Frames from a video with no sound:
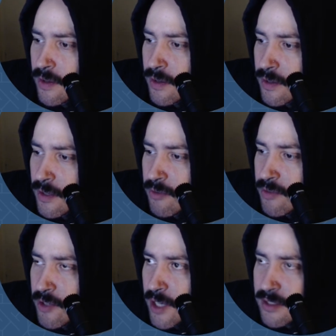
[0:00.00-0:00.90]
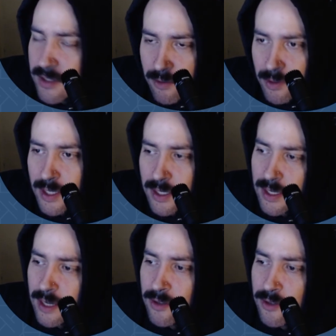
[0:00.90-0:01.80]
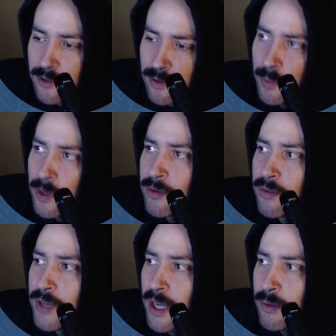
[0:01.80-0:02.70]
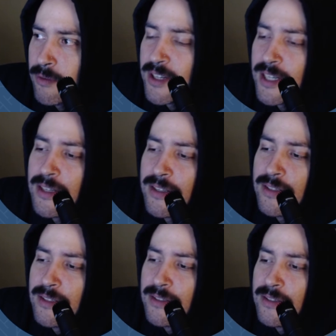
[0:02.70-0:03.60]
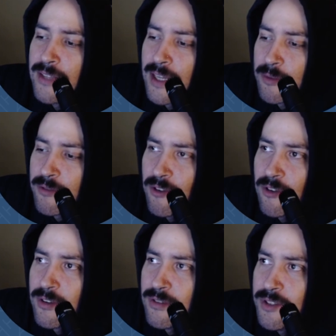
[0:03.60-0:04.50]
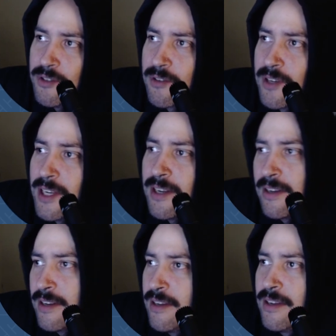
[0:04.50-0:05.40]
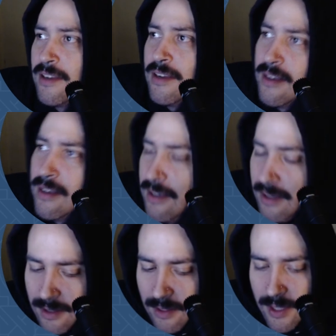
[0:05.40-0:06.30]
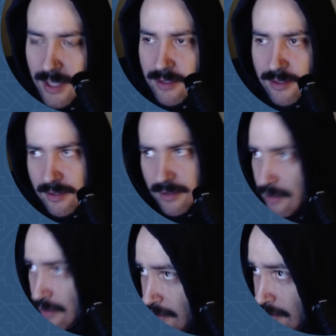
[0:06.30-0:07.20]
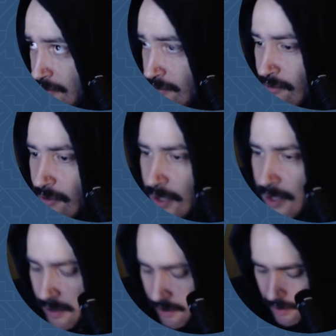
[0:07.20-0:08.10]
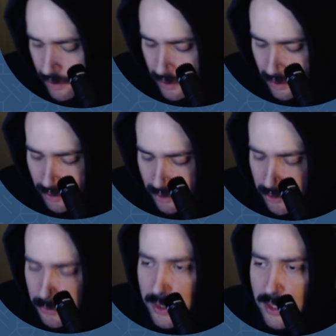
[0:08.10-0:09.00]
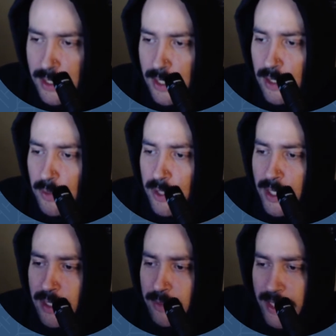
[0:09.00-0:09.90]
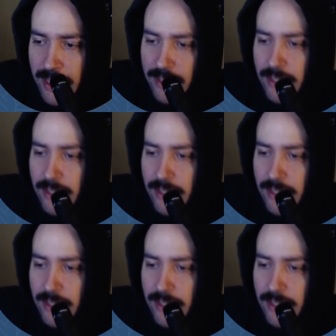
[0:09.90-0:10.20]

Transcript: if you guessed that we're going to download a remote YAML file like before, you are right. Let's run another kubectl apply command.